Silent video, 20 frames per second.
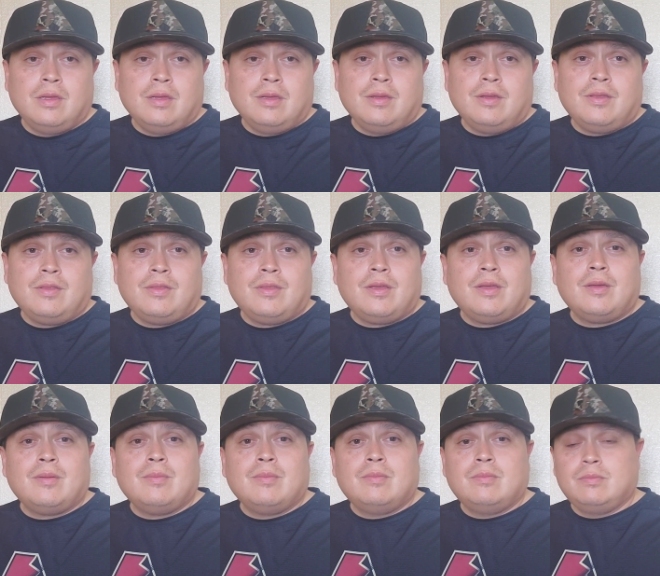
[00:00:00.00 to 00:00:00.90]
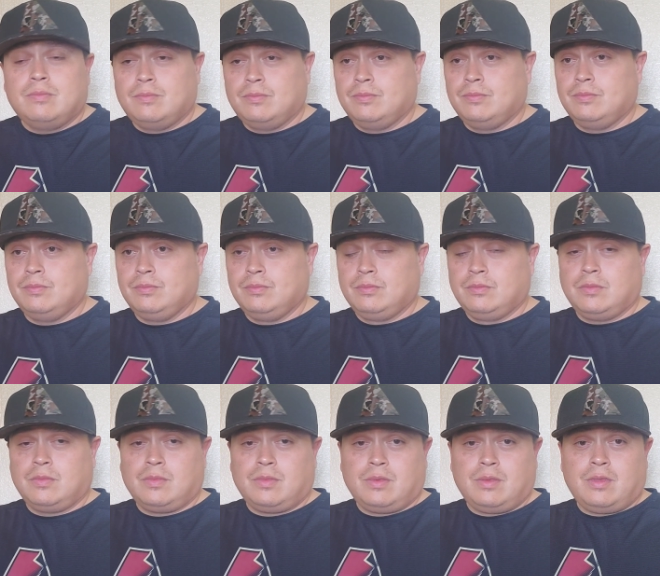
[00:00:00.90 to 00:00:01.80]
And
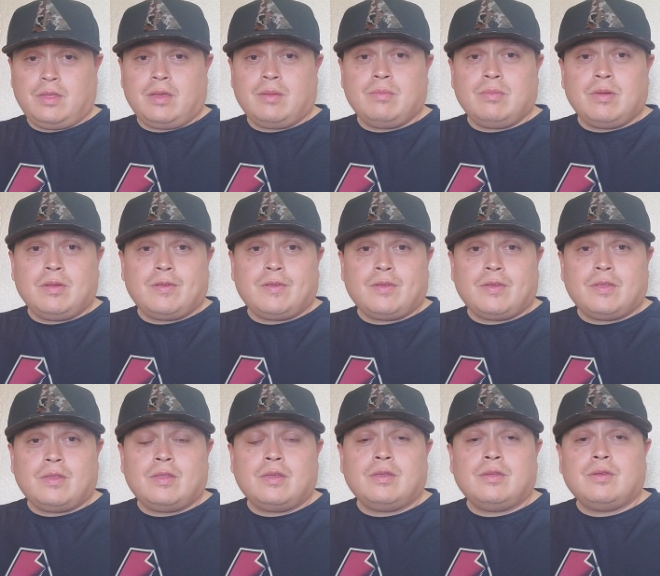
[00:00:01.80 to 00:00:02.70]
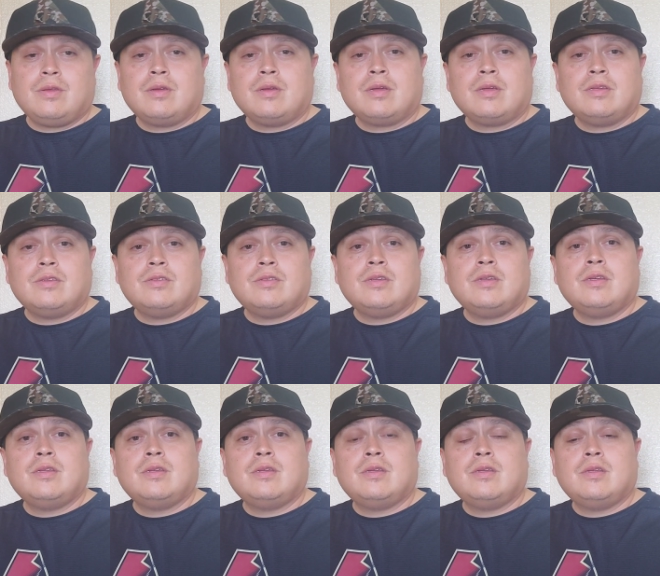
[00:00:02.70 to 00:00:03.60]
that blanket that you guys
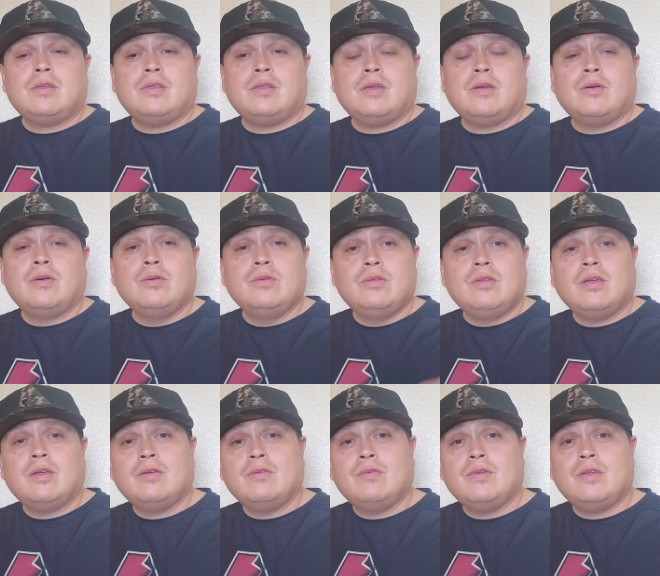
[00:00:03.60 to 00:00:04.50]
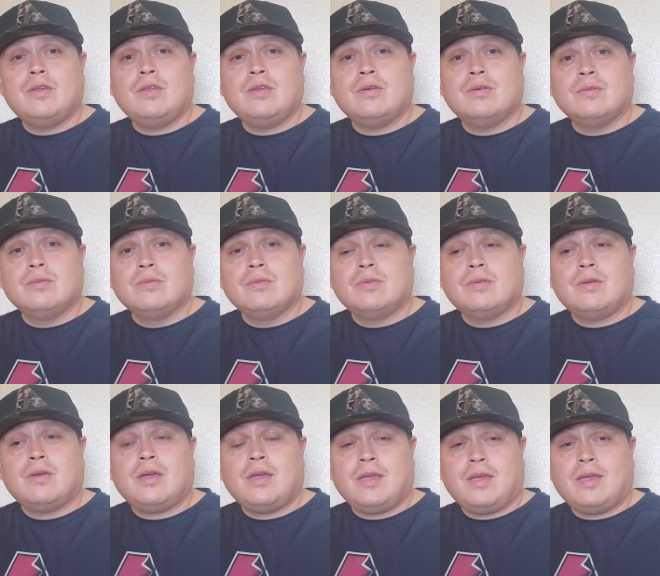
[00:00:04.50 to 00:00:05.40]
seen in the hotel video,
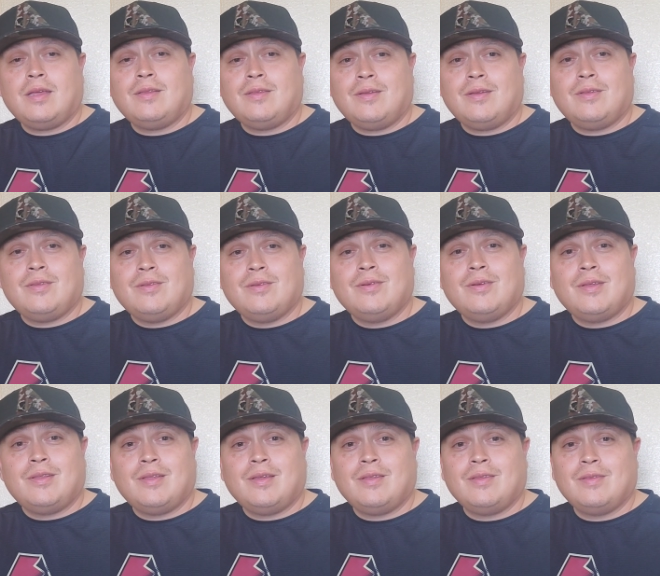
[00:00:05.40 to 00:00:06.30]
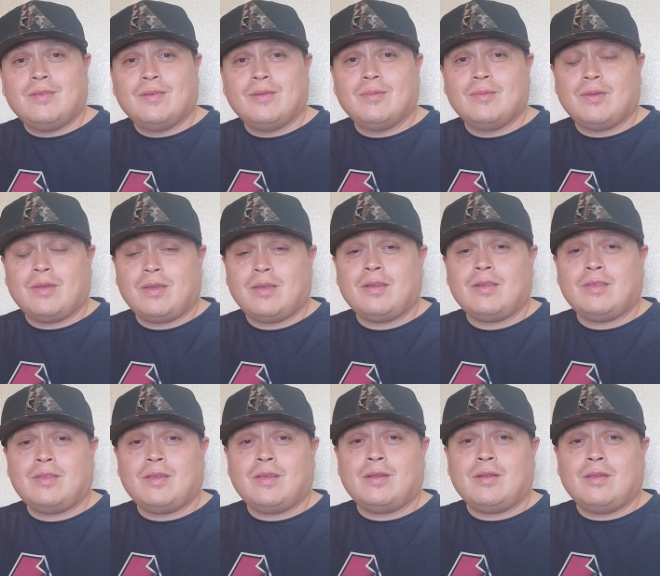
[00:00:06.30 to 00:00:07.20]
I had that too at that time. I had it
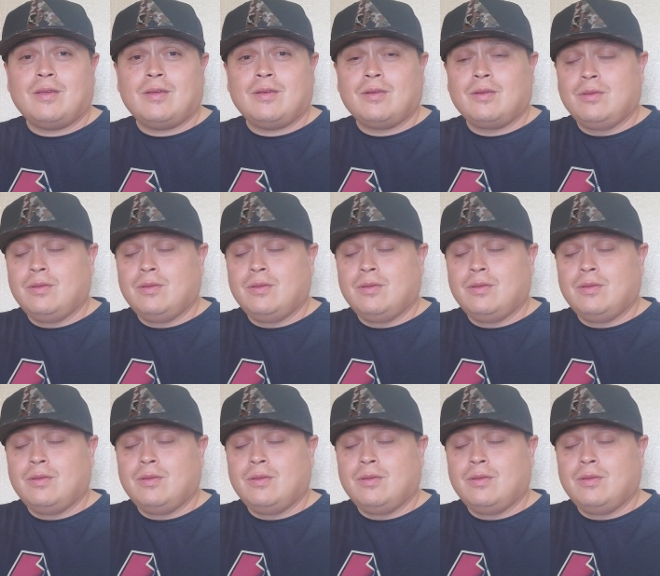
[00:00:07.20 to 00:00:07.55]
that long.